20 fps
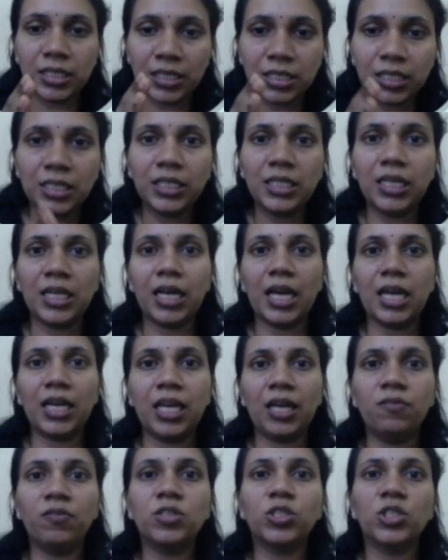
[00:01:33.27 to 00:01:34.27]
is the
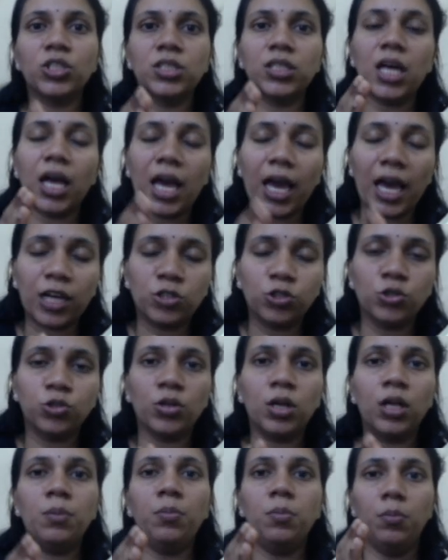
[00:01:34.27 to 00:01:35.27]
DNA which is the
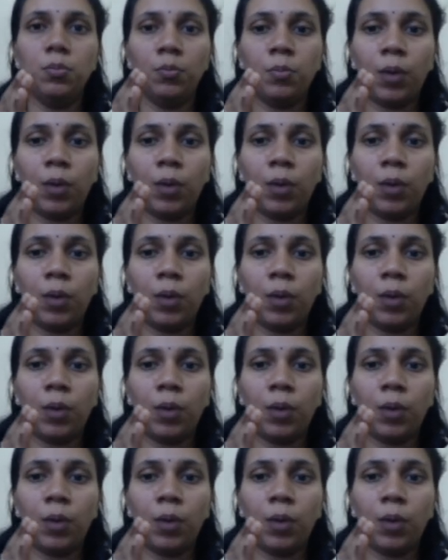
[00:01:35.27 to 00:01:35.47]
actual